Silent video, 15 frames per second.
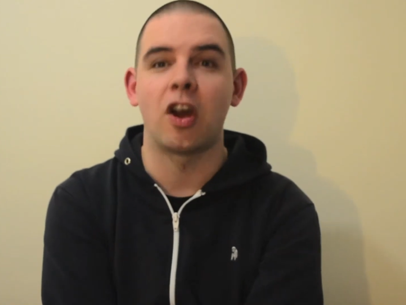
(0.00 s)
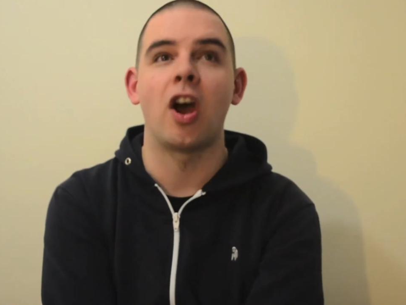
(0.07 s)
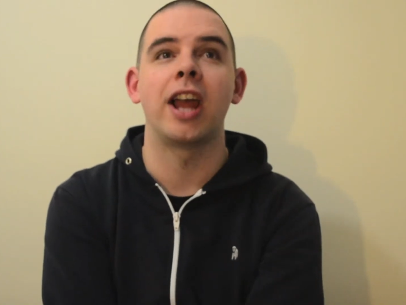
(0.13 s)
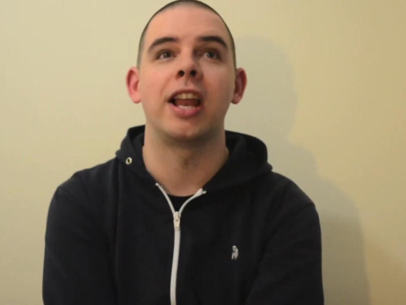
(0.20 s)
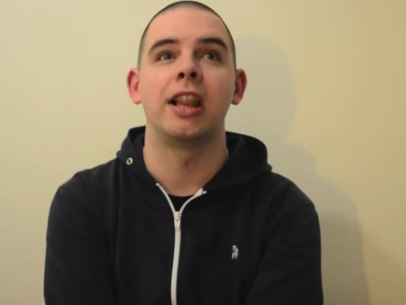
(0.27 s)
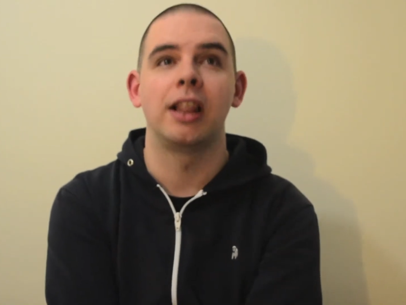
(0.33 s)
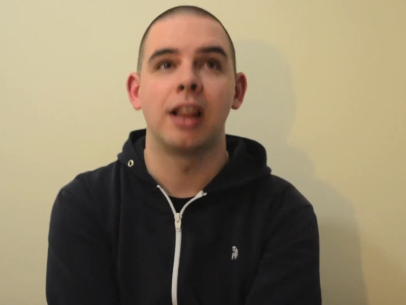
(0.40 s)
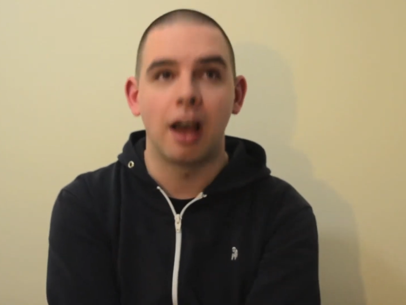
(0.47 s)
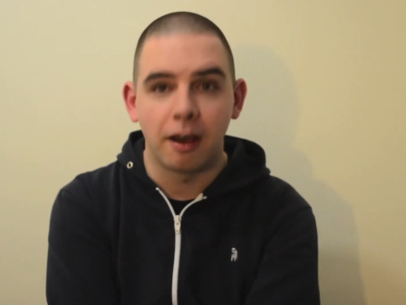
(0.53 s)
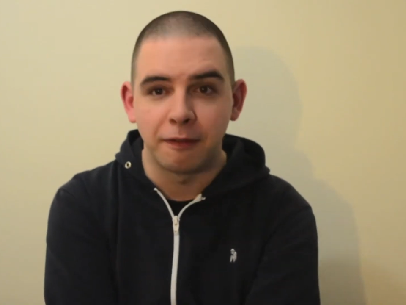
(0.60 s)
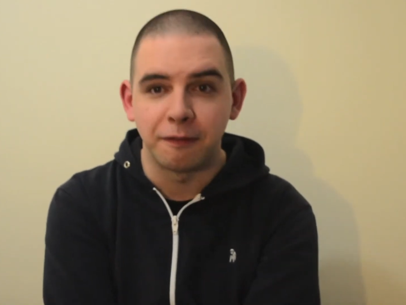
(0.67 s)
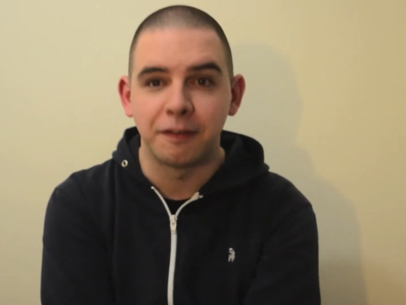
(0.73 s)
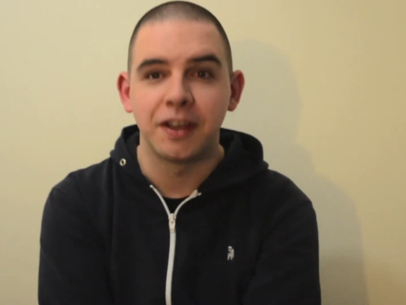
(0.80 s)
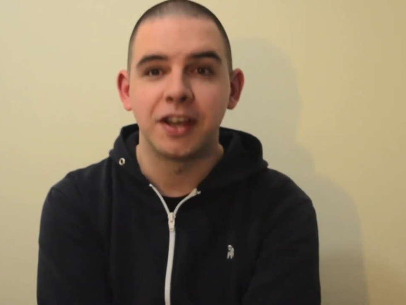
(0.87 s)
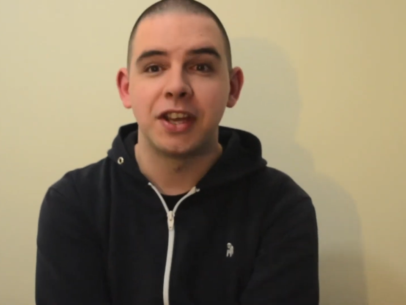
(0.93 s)
I
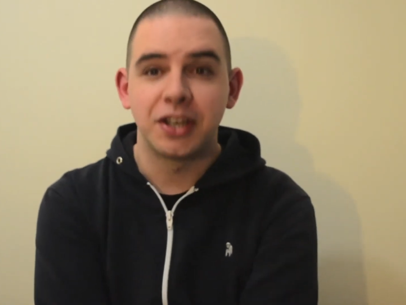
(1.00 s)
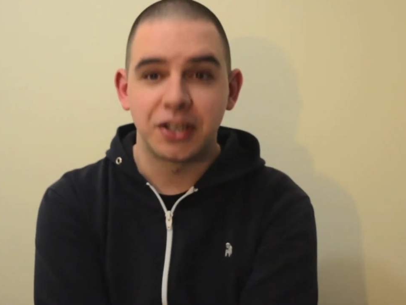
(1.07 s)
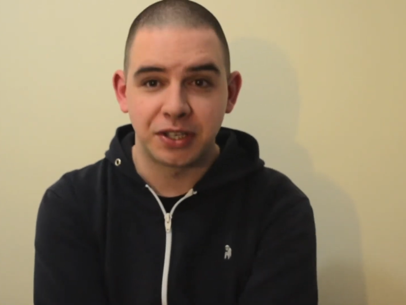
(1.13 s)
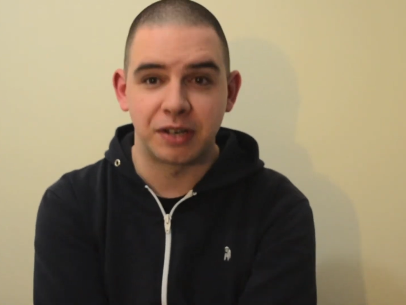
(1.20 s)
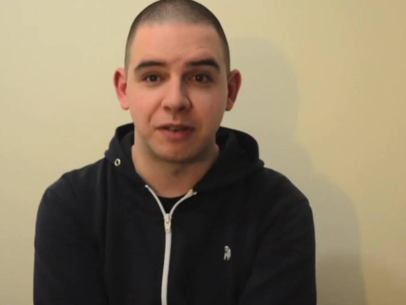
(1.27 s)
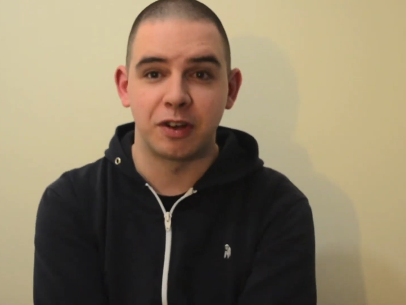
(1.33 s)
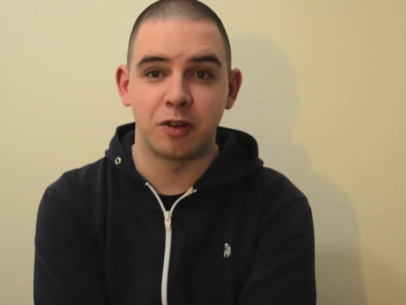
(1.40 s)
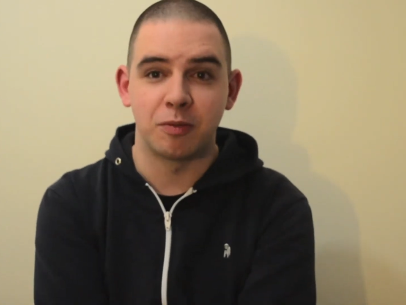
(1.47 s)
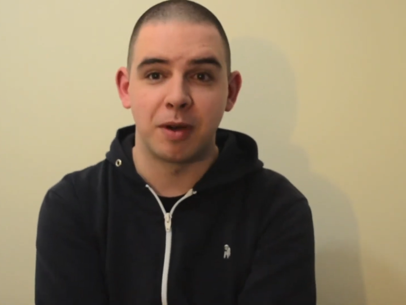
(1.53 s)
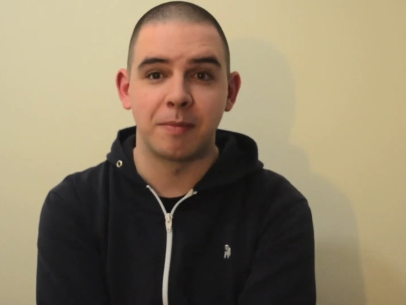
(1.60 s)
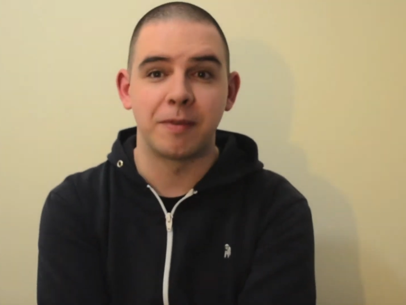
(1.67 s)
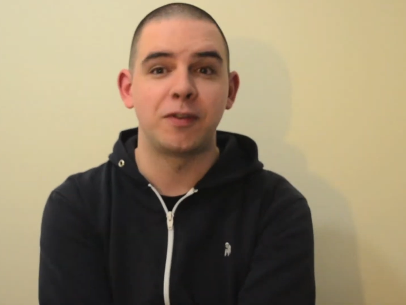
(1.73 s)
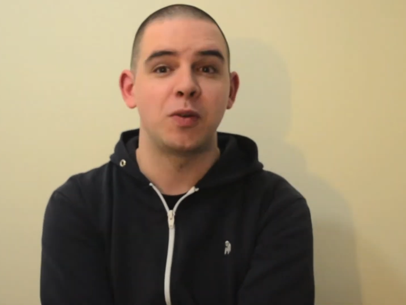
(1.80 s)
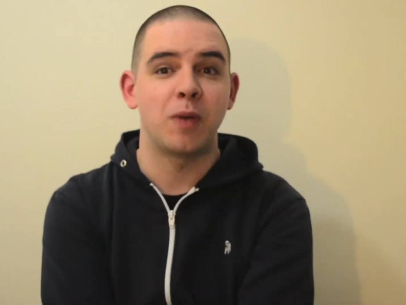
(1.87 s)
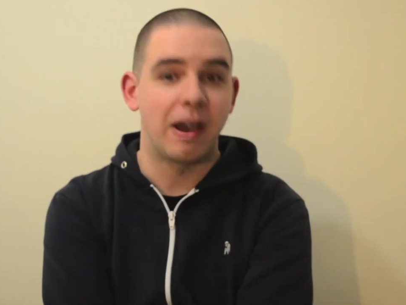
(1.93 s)
love Serial Mum.
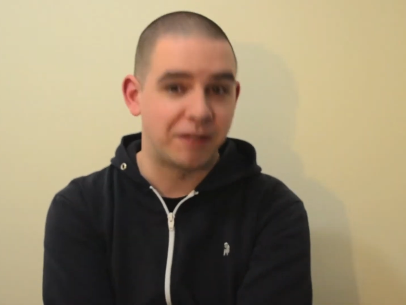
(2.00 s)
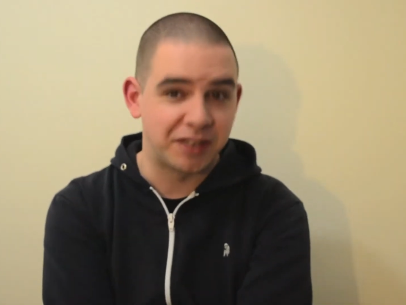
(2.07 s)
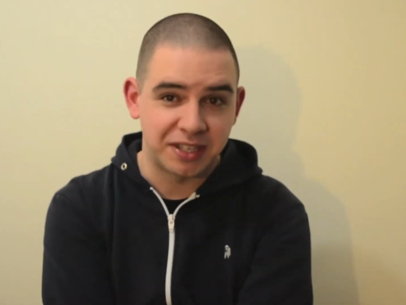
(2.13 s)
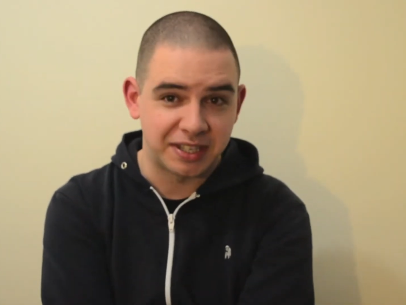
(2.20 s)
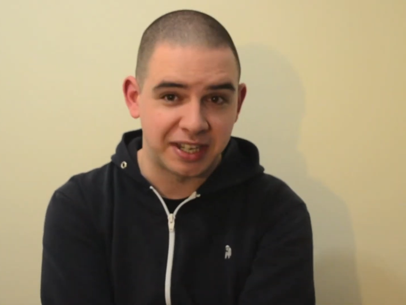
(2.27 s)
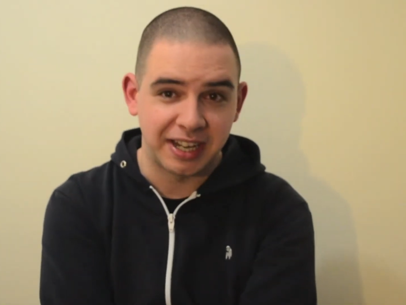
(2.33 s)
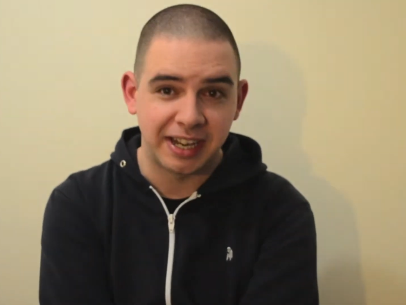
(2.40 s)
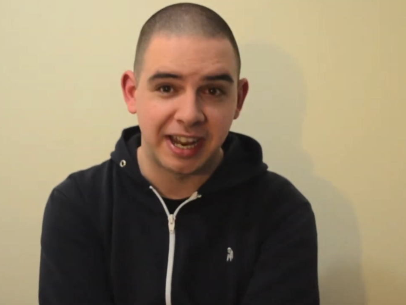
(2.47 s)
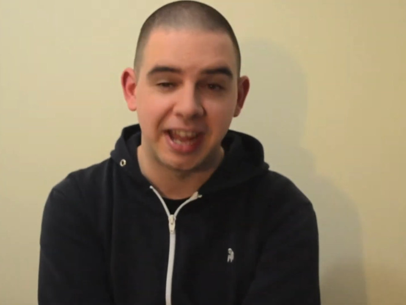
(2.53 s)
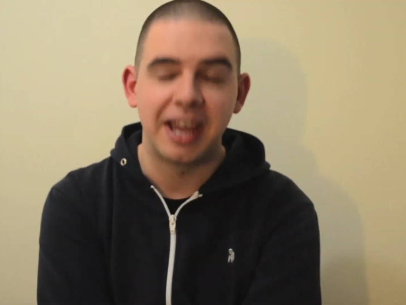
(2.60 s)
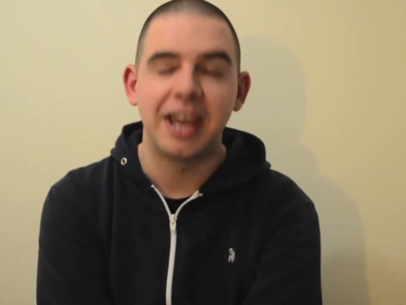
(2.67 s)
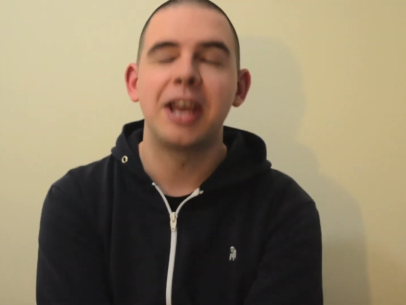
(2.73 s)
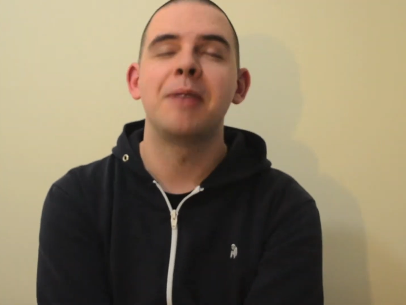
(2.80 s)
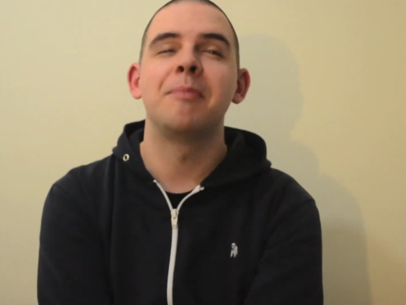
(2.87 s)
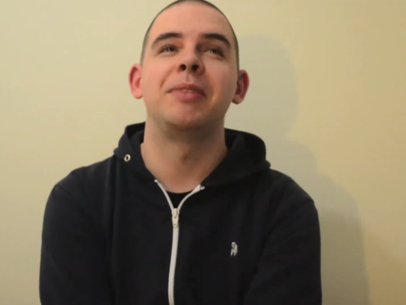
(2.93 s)
If you haven't seen it,
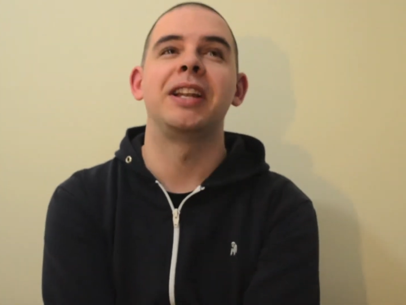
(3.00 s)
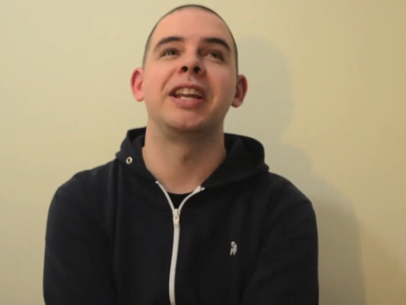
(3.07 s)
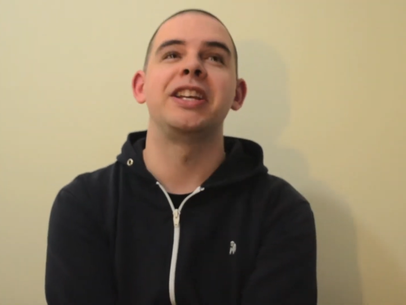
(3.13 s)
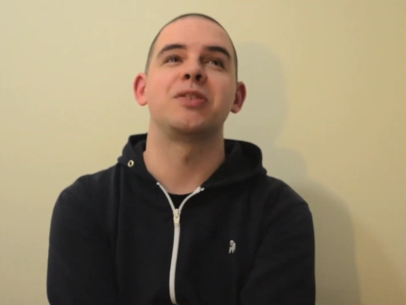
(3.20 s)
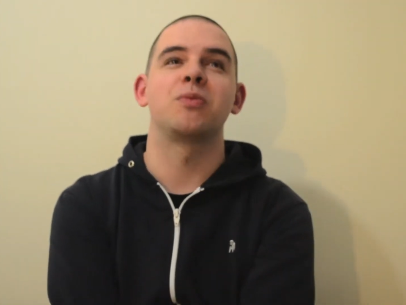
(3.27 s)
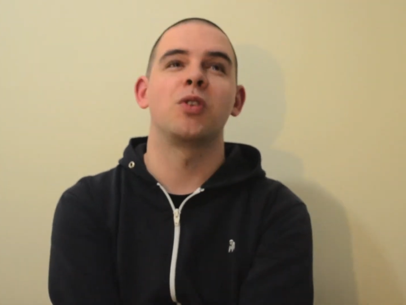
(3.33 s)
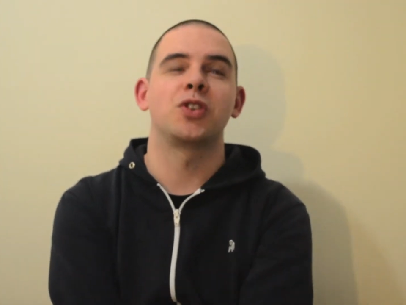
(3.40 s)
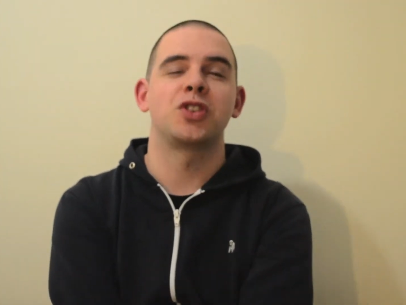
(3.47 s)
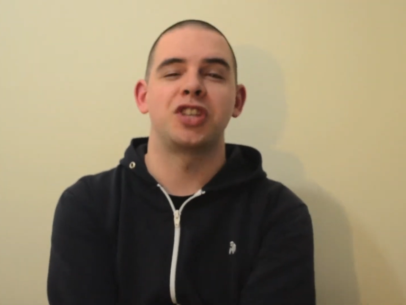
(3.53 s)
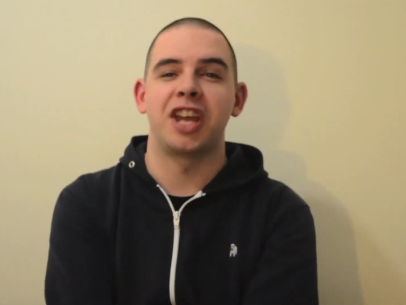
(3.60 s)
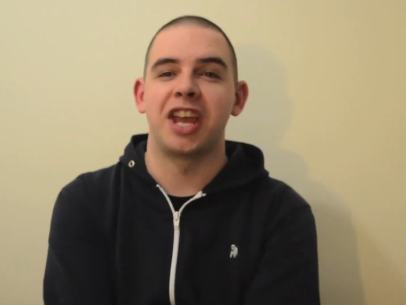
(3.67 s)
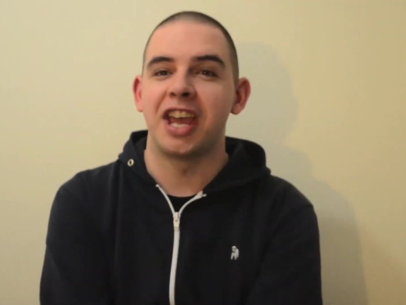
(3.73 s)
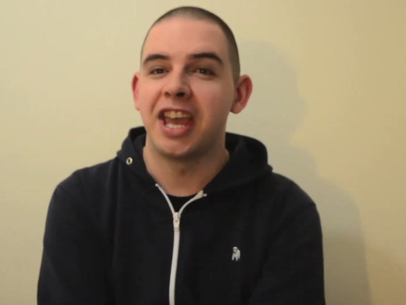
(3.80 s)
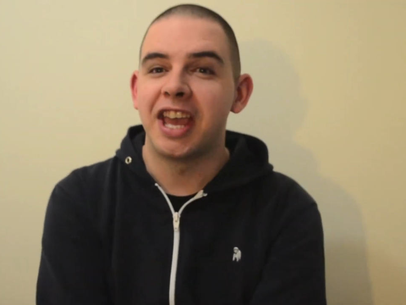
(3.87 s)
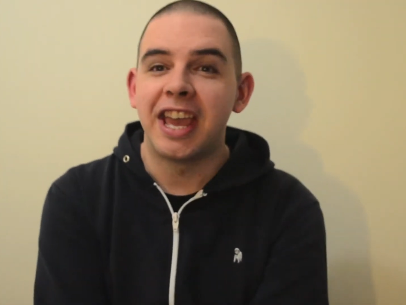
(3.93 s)
please watch
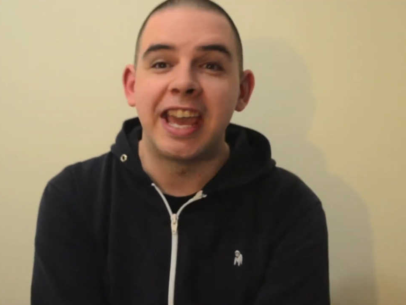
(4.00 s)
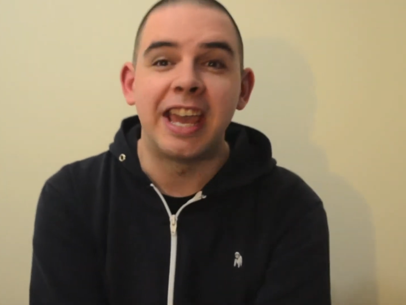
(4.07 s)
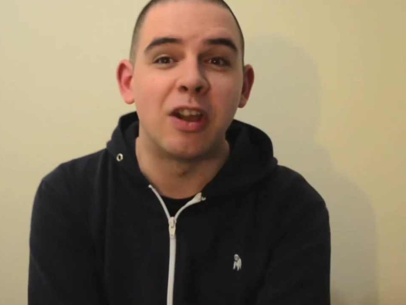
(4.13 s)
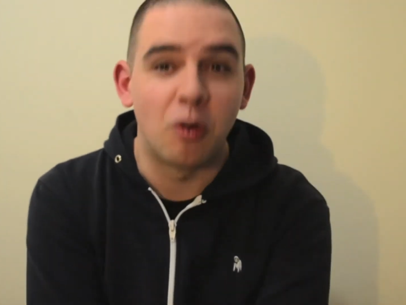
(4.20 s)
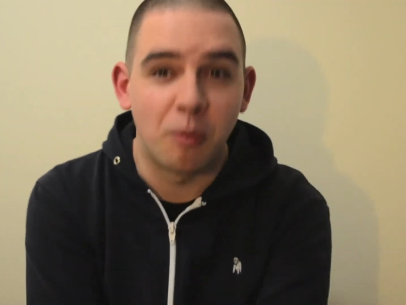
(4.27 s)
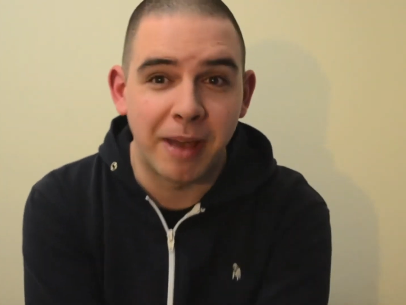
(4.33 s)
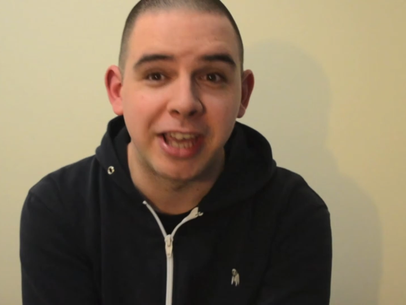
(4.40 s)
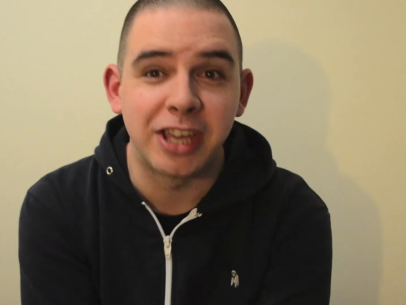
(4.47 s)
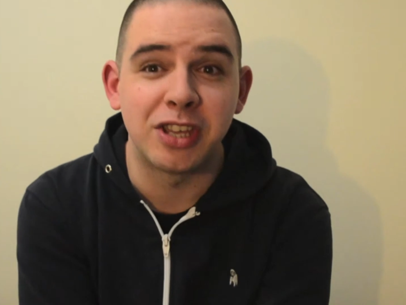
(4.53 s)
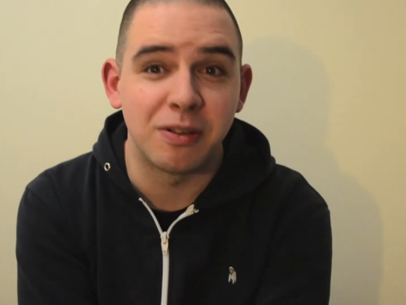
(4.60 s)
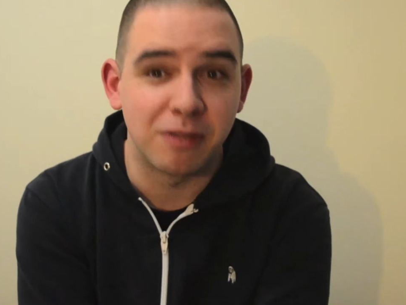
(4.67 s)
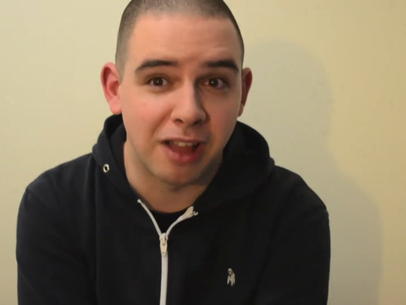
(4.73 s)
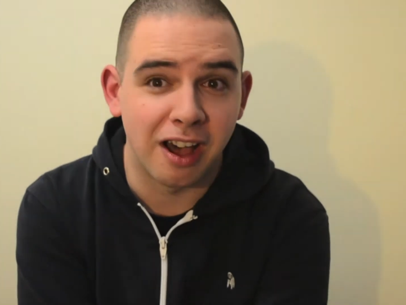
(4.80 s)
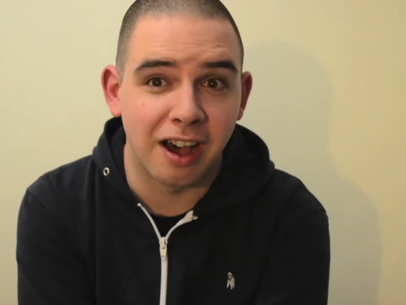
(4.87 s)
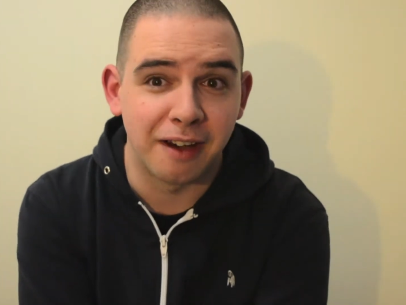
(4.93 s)
it. It will make
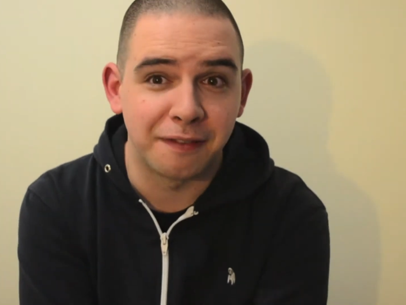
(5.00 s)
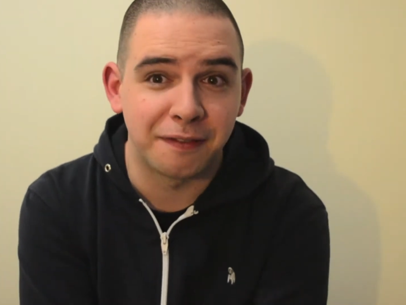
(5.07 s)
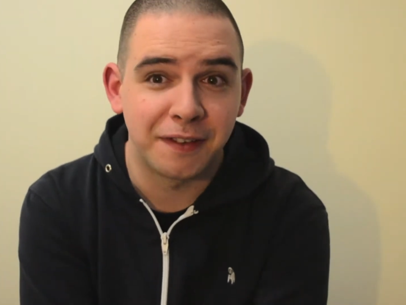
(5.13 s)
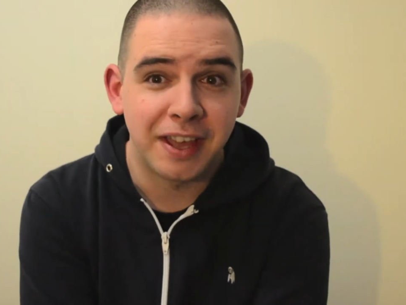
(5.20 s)
you laugh.